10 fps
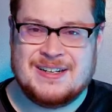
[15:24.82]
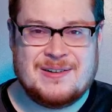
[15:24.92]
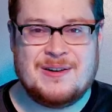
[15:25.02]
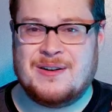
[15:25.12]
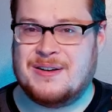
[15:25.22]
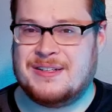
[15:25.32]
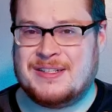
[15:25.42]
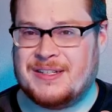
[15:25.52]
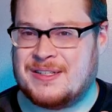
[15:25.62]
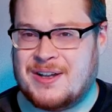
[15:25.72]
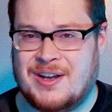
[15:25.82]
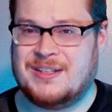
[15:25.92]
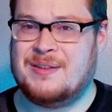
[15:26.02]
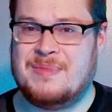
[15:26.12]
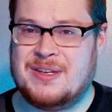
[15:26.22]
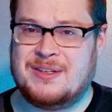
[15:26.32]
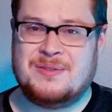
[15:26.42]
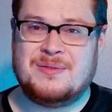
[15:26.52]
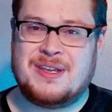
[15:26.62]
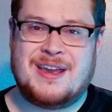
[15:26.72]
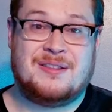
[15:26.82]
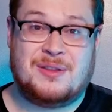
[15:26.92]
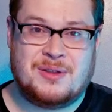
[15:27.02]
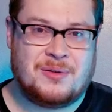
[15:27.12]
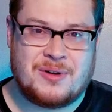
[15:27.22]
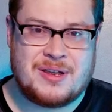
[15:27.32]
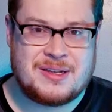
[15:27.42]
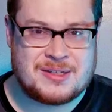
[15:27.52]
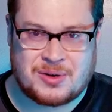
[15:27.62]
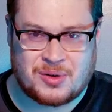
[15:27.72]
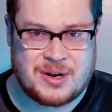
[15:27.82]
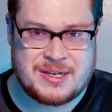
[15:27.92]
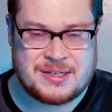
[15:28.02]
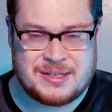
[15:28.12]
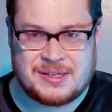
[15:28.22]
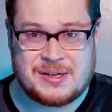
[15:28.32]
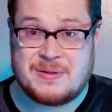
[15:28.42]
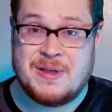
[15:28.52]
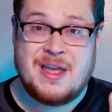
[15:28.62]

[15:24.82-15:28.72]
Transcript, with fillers: oh, it's just taunting me to the nth degree. It's crazy. So